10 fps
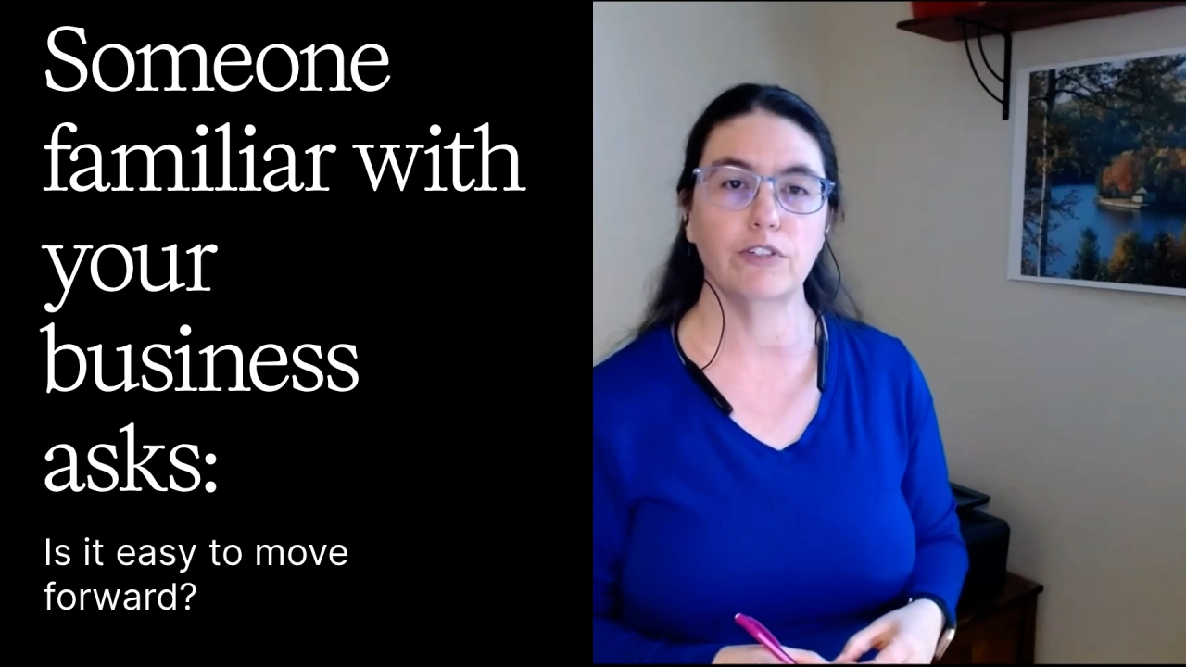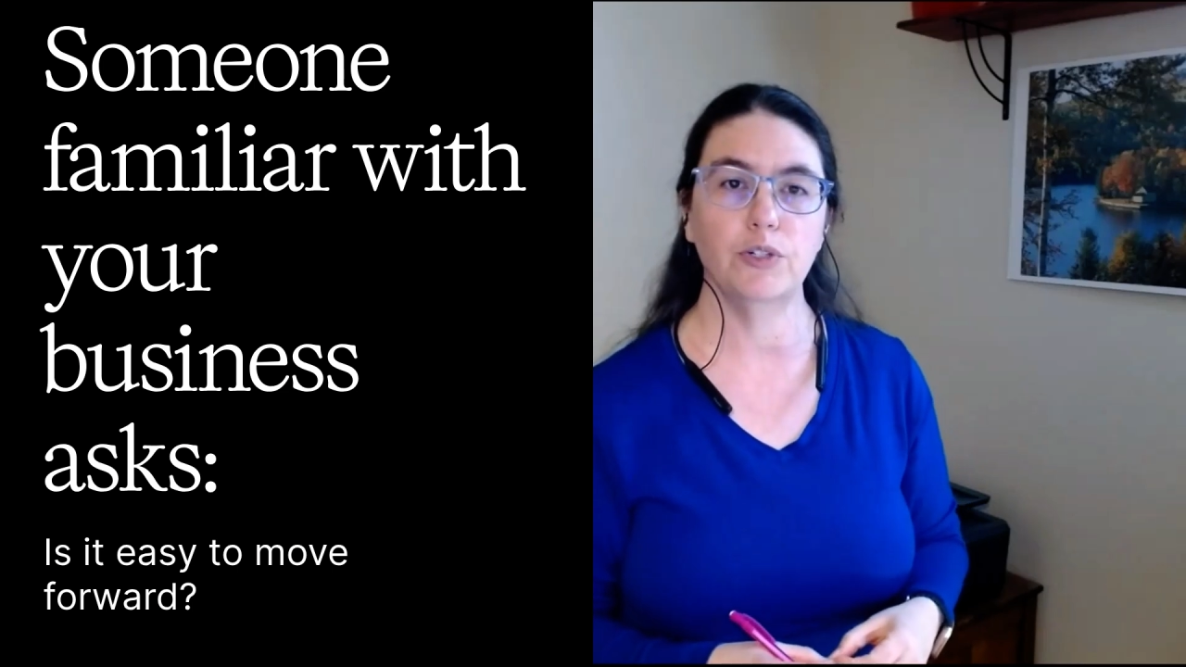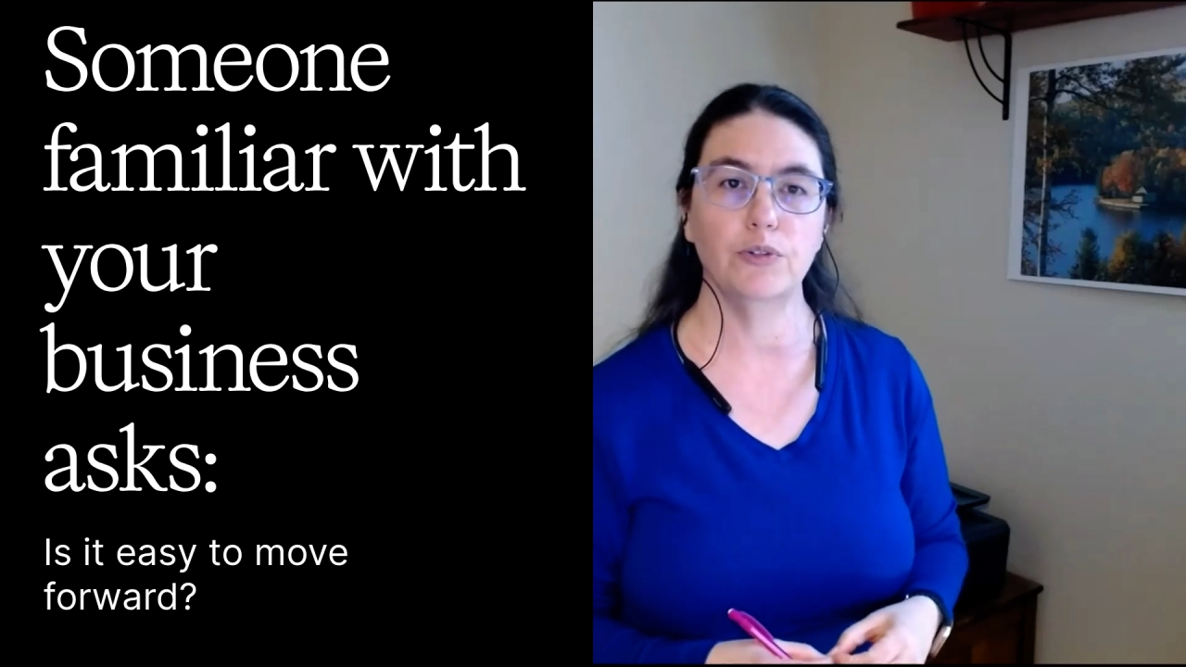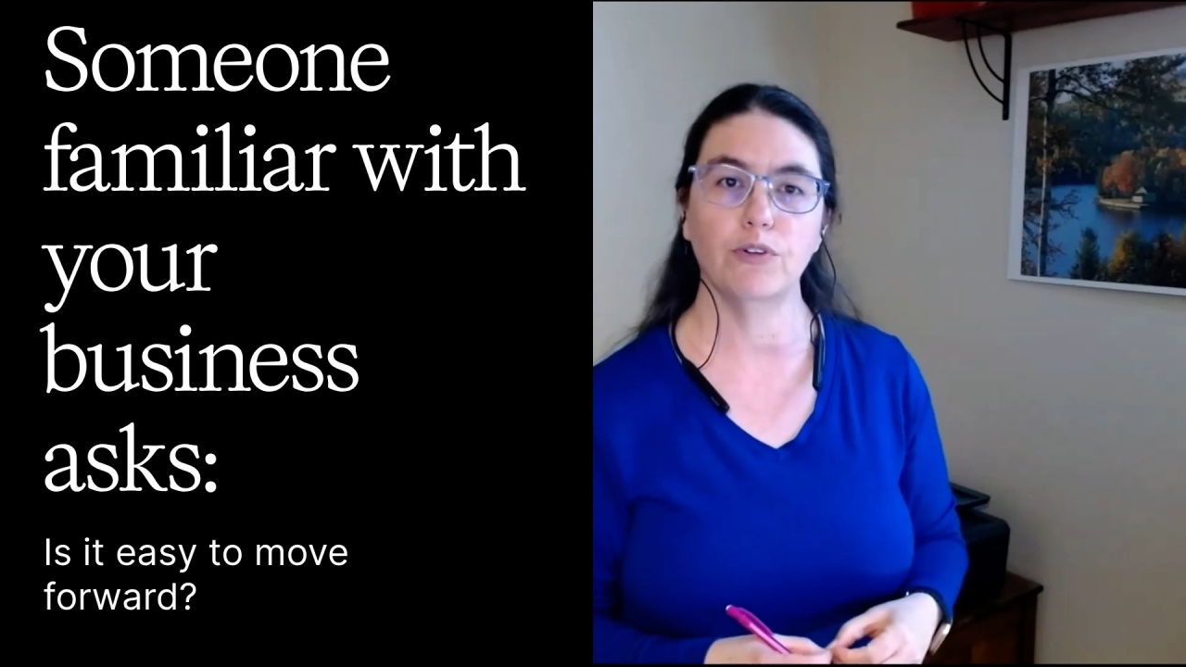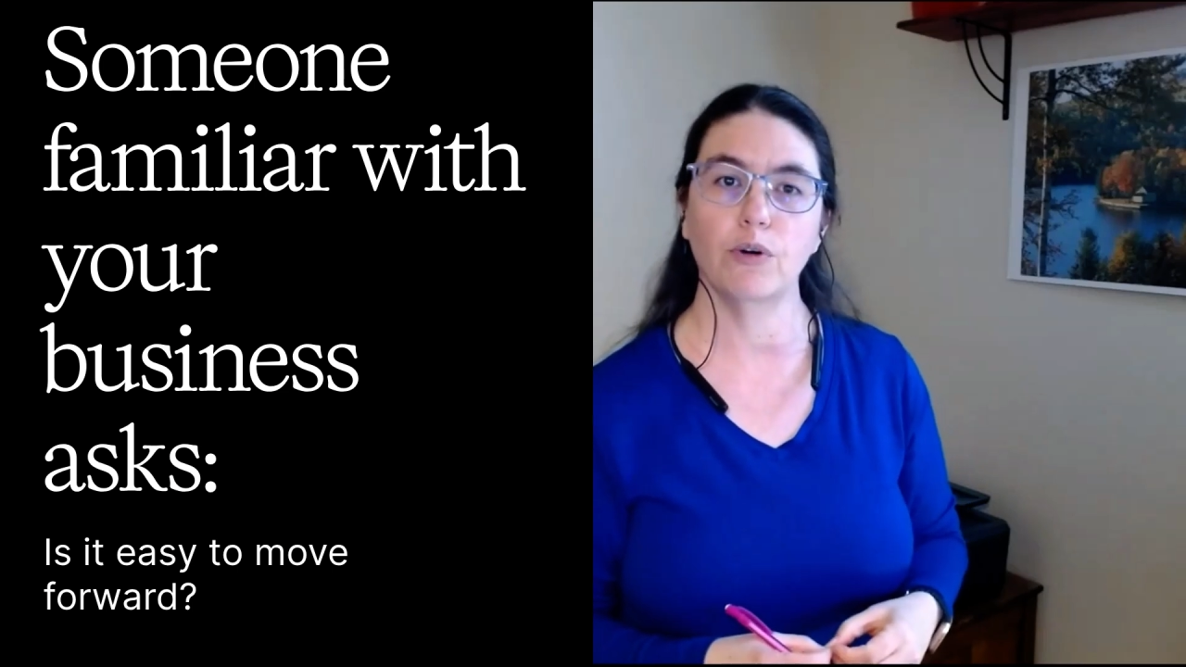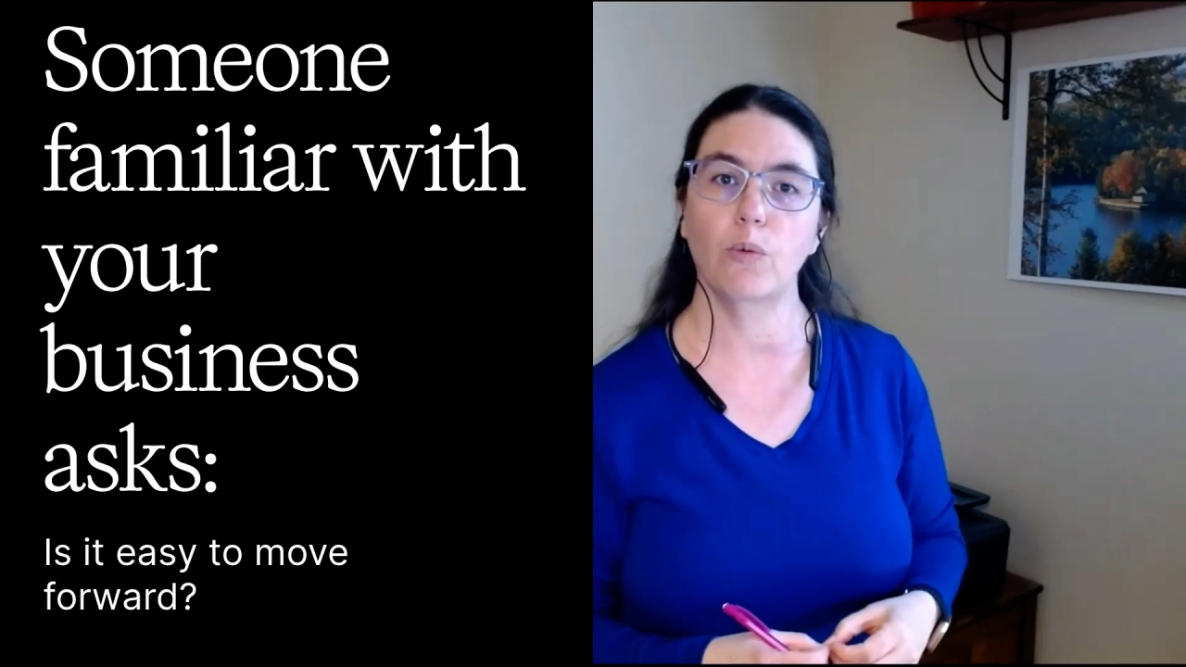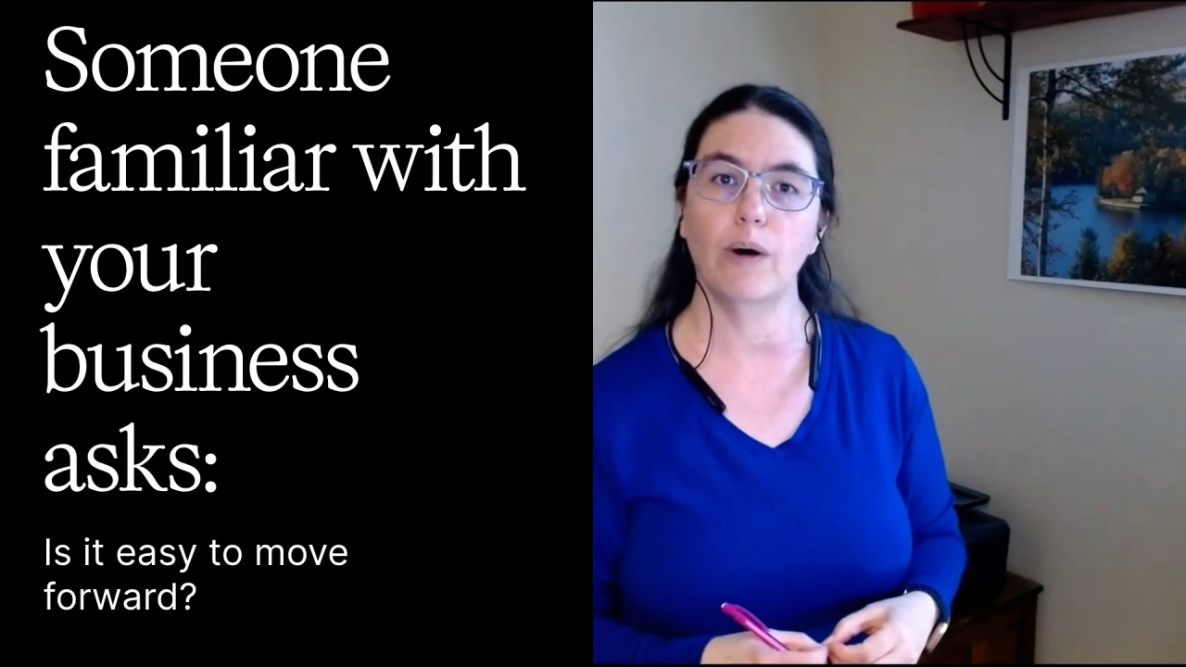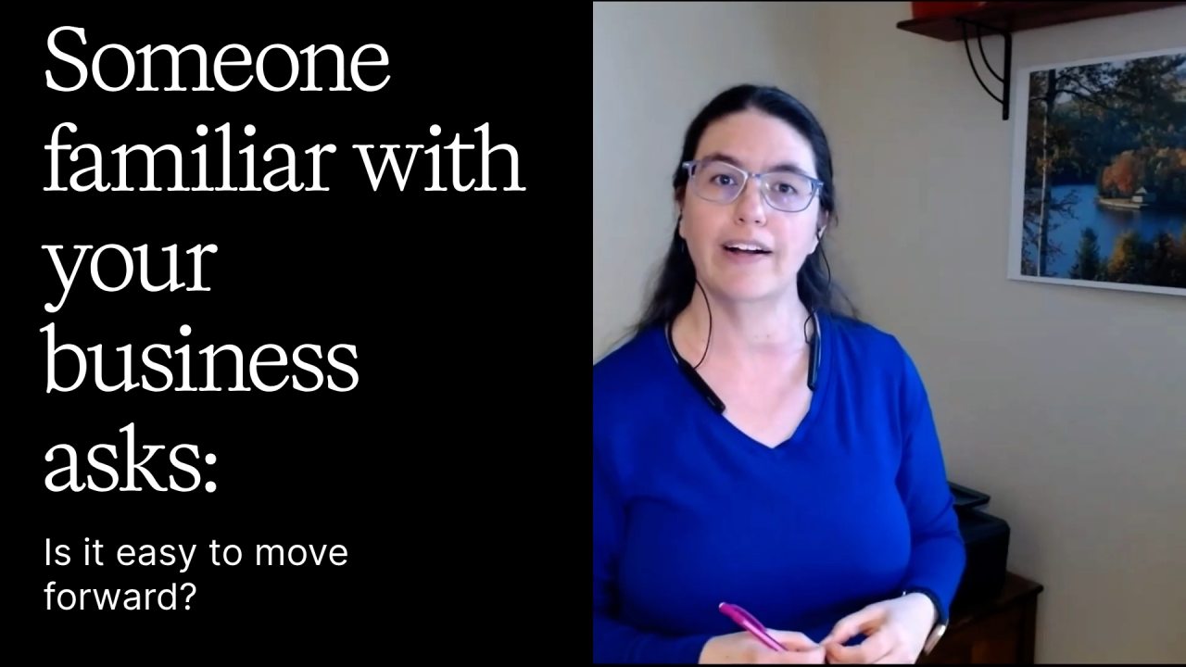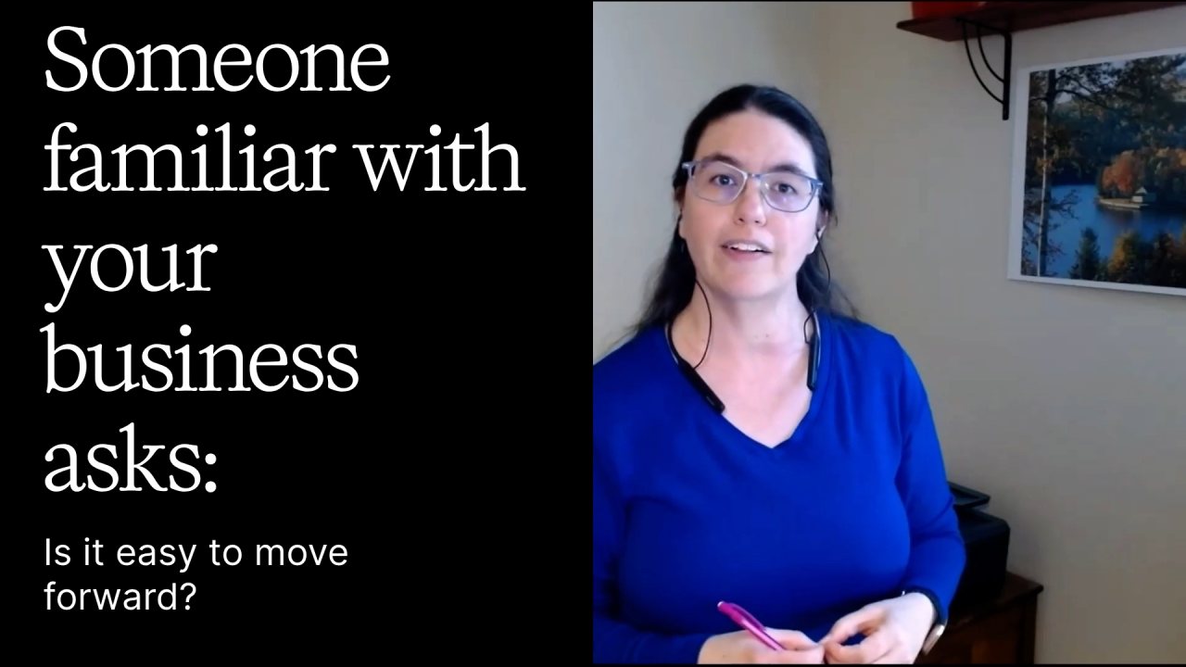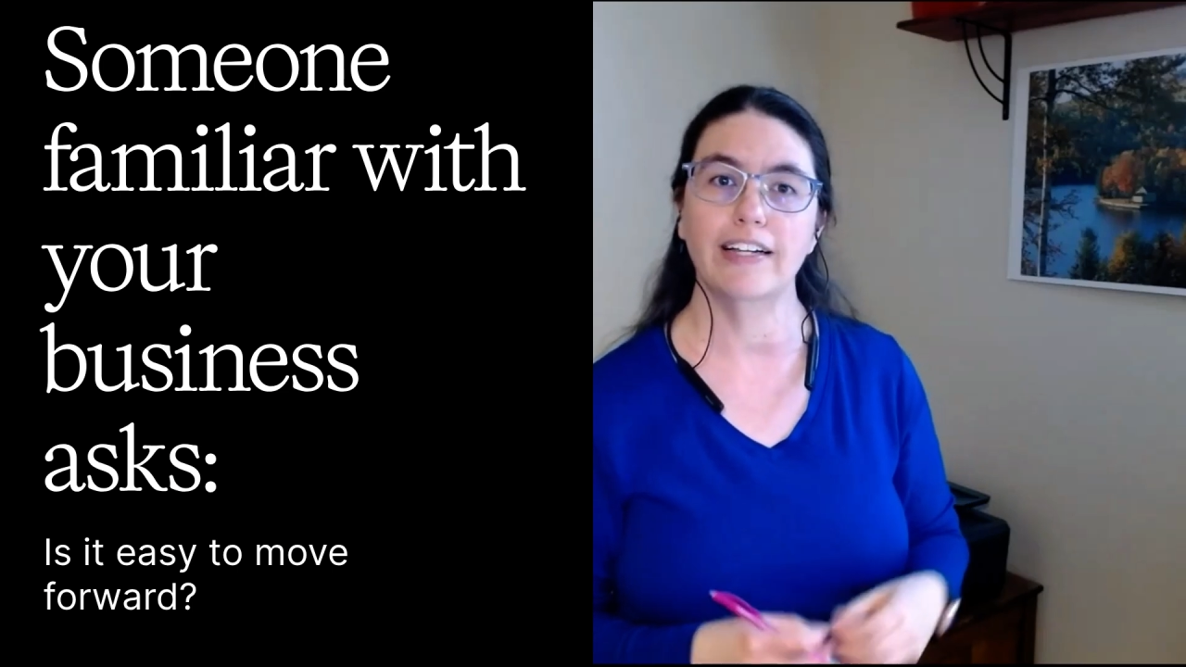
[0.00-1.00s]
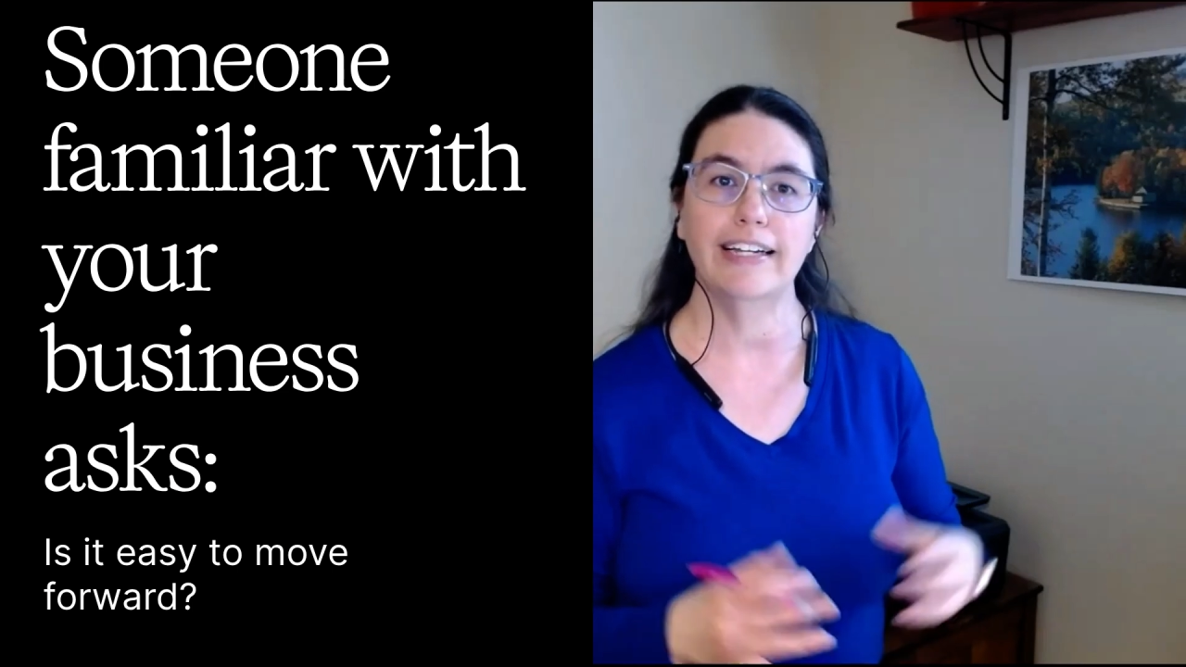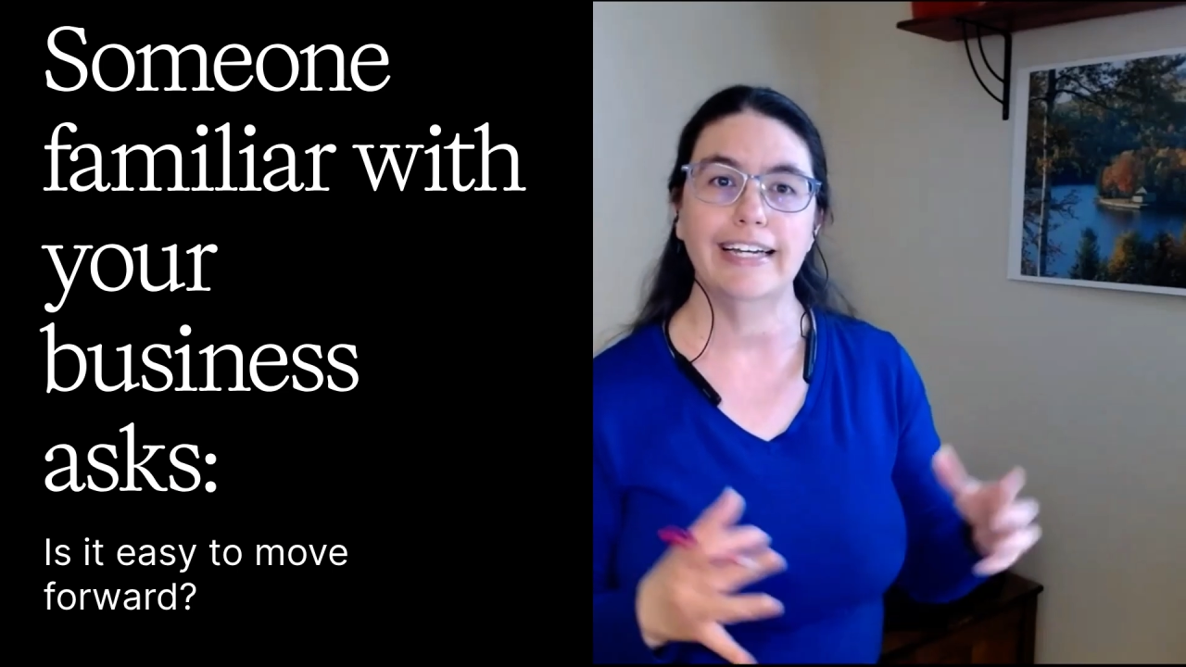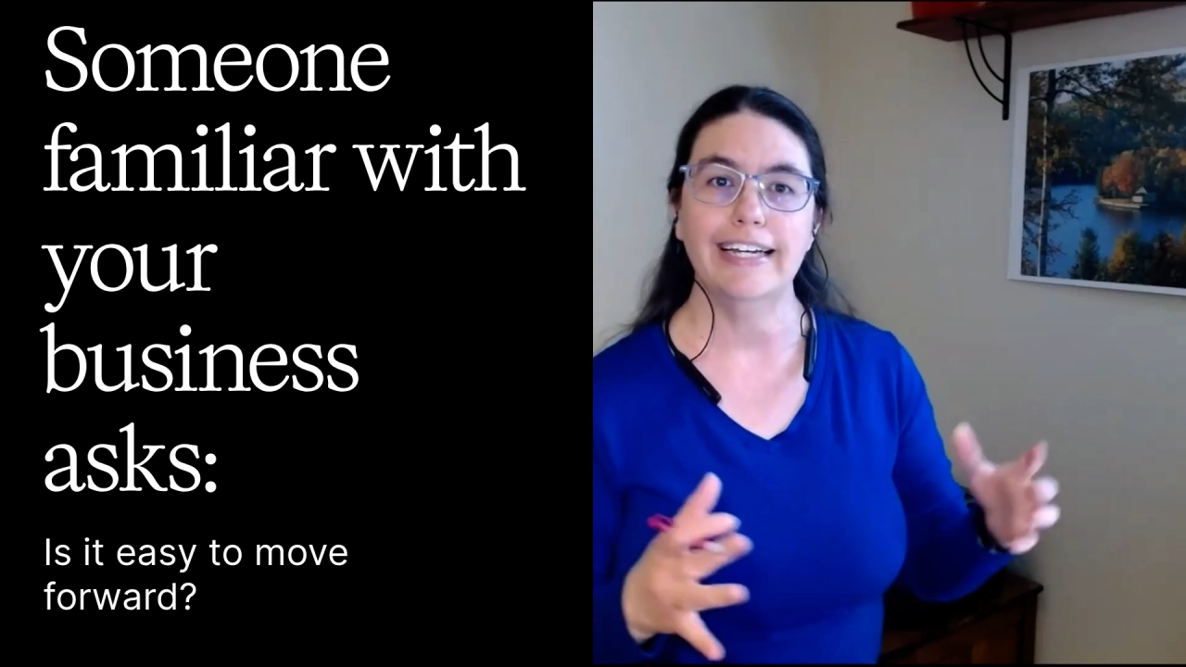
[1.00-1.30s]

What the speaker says: you for a while,